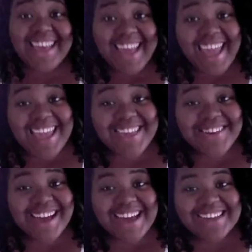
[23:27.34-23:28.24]
Hey you
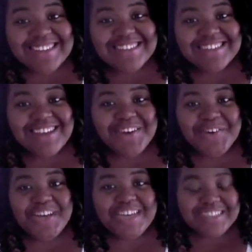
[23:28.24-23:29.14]
guys,
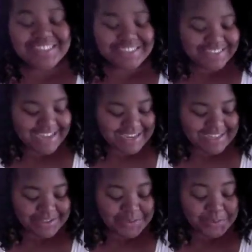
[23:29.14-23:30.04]
so today
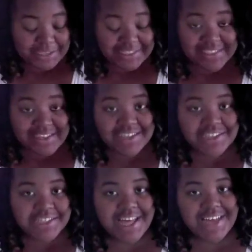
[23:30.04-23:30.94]
is Wednesday,
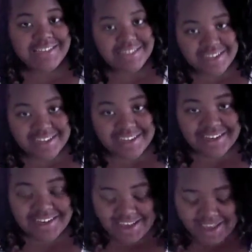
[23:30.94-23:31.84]
July 2nd,
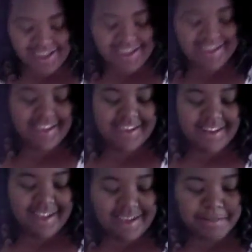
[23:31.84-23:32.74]

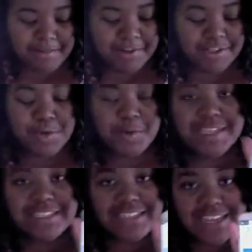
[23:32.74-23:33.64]
and I am on
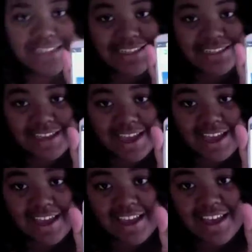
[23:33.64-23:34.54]
USA
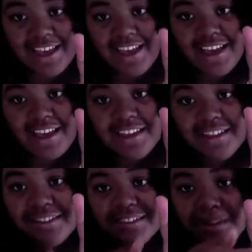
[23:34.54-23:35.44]
Today,
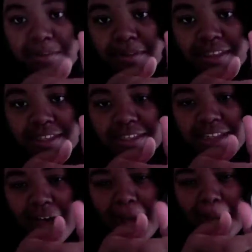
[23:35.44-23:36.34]
and some of the
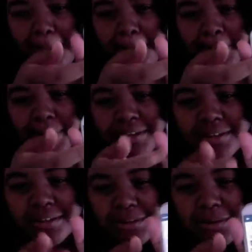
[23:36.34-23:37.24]
top
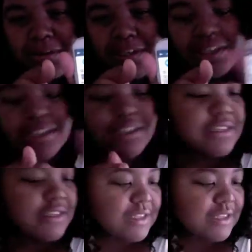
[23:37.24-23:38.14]

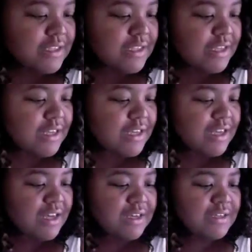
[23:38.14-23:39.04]
stories, let's see,
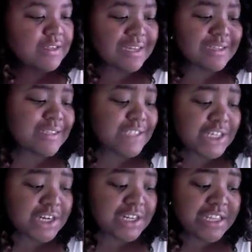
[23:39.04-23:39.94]
Texas
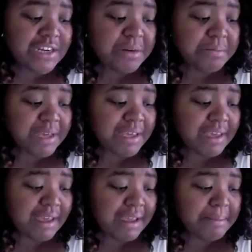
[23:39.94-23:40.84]
cheerleader, big
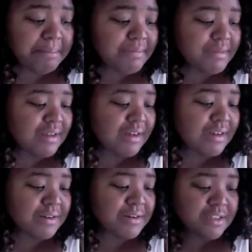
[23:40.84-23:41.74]
game,
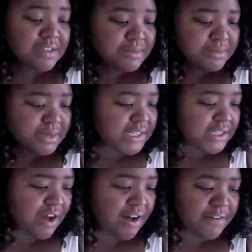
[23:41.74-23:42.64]
Hunter
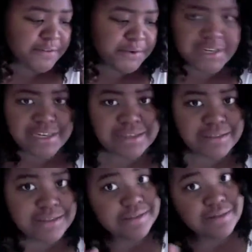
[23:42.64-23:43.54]
springs off
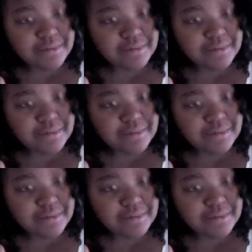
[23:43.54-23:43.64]
critics,